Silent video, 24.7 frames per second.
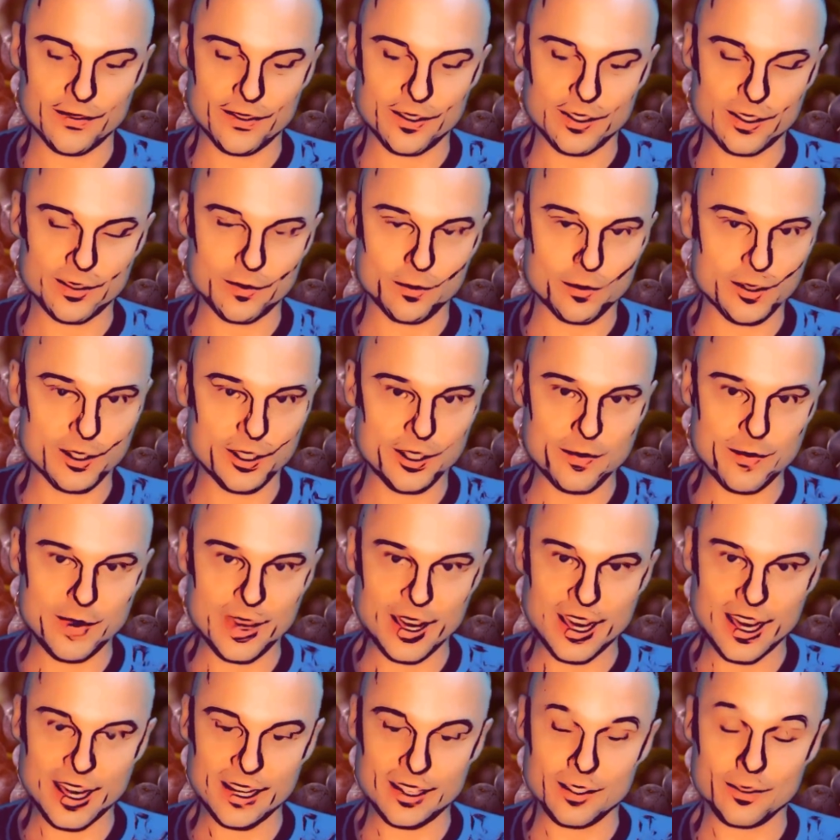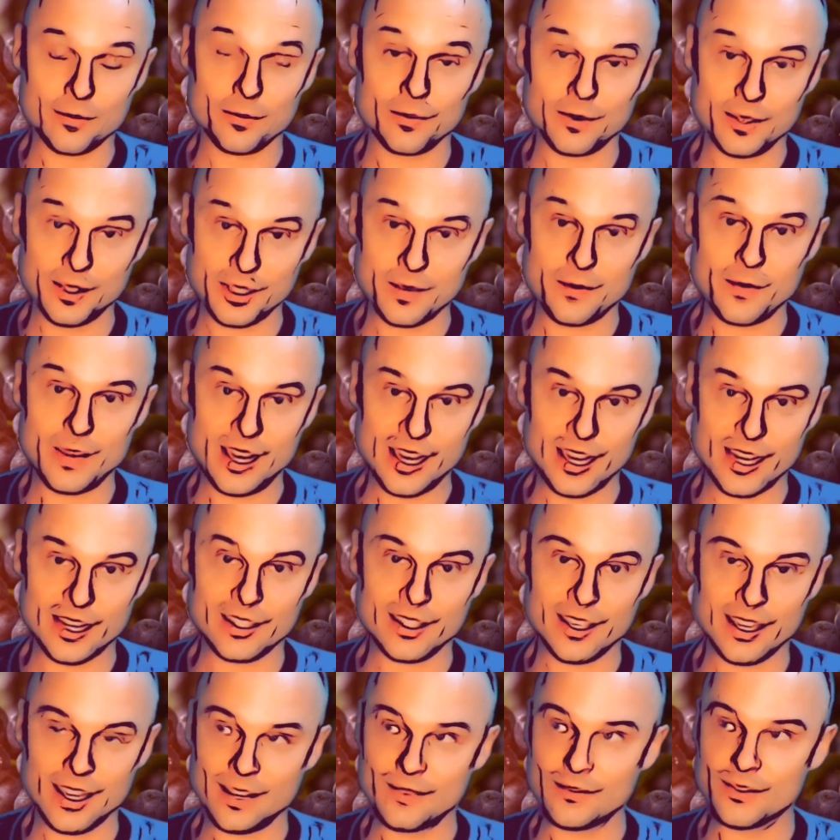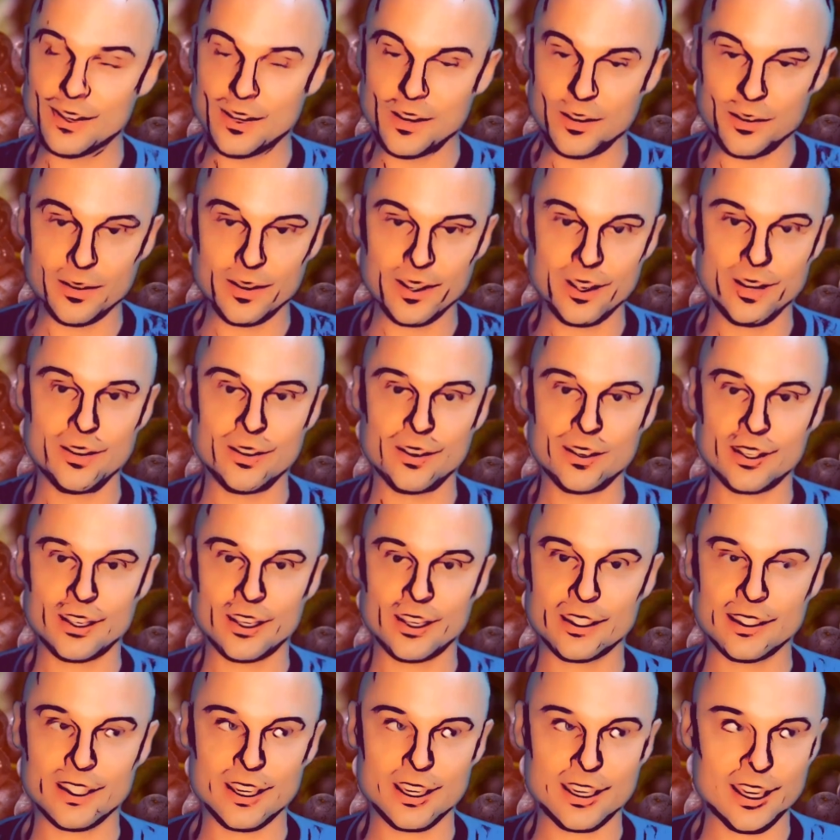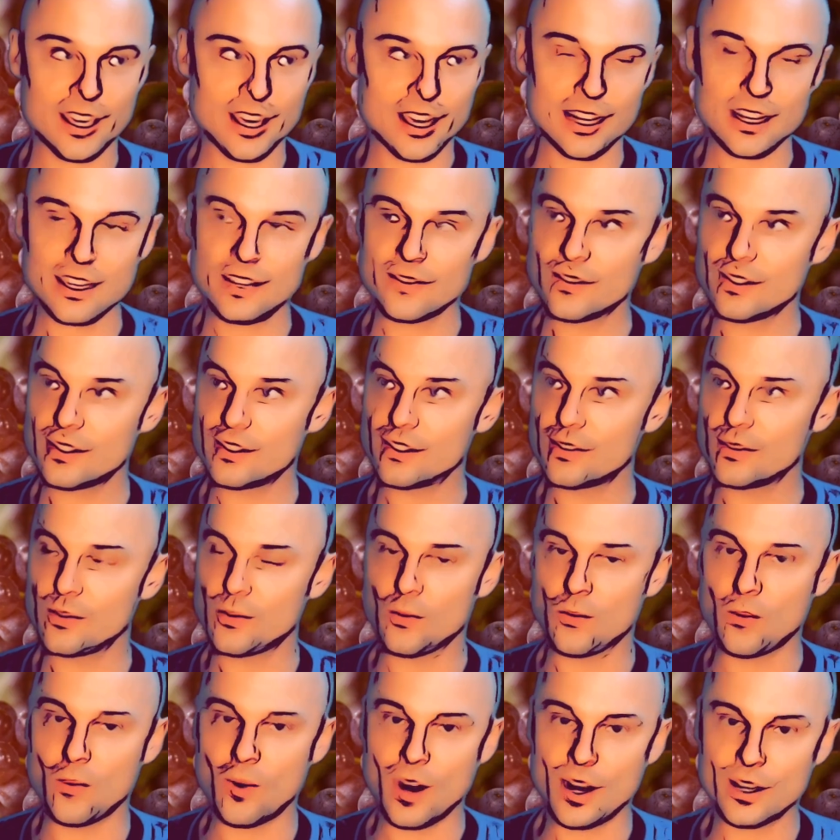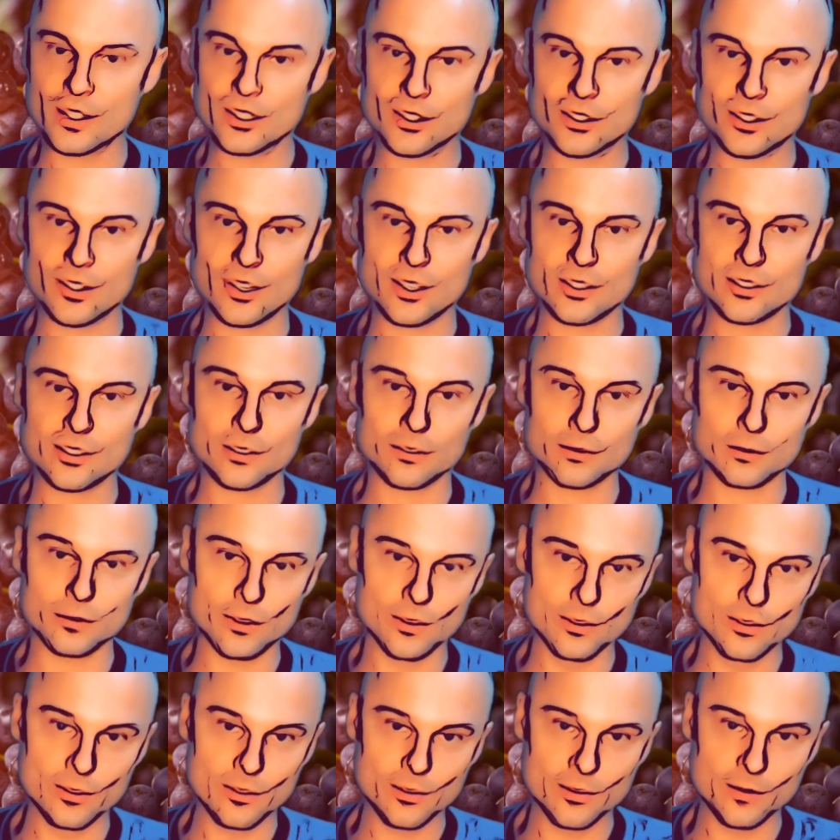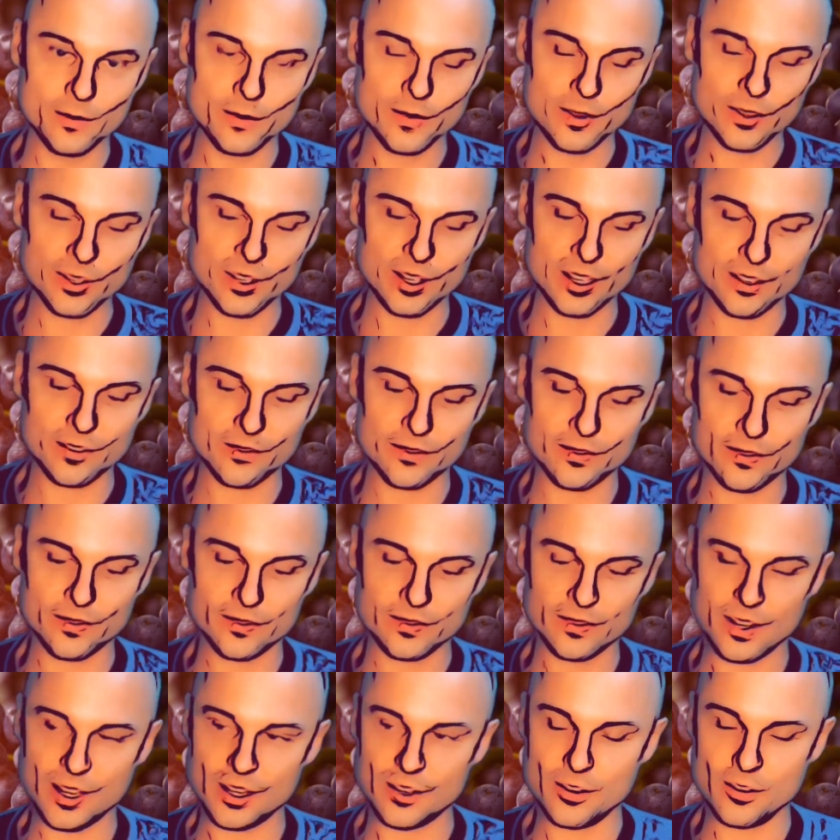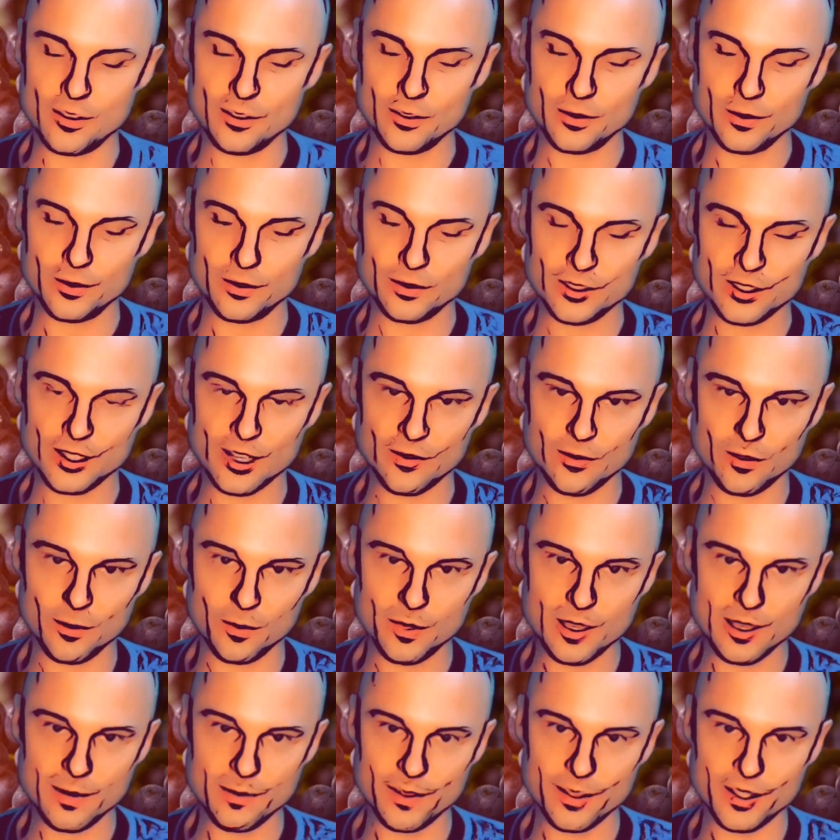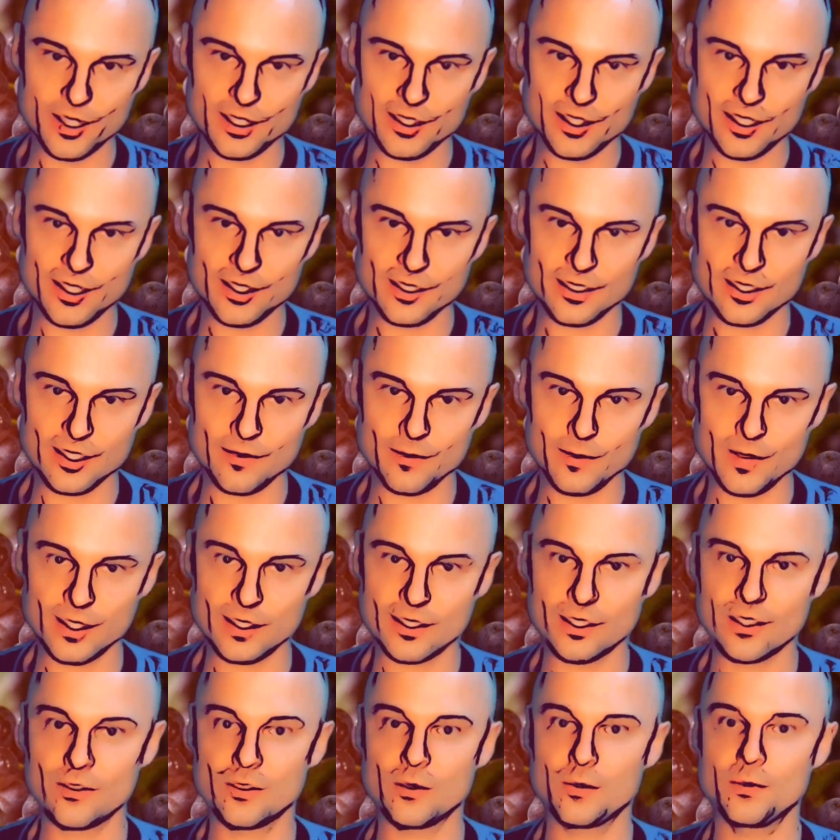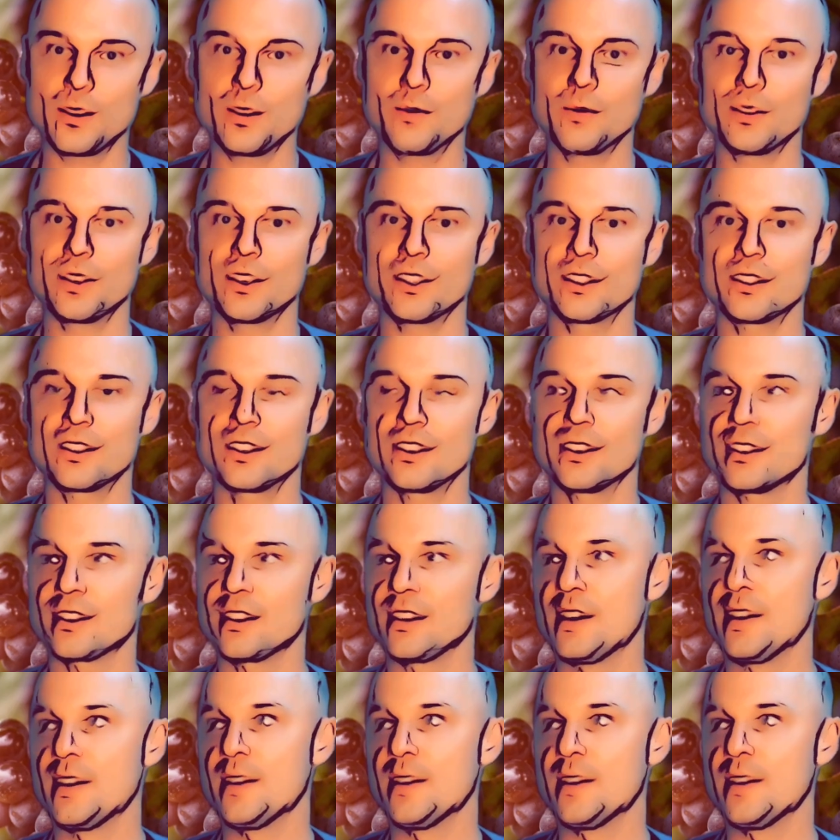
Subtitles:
it's really bad, it's really bad. They have no energy, they can't even walk across the room. I know several people like this. I've met several people like this.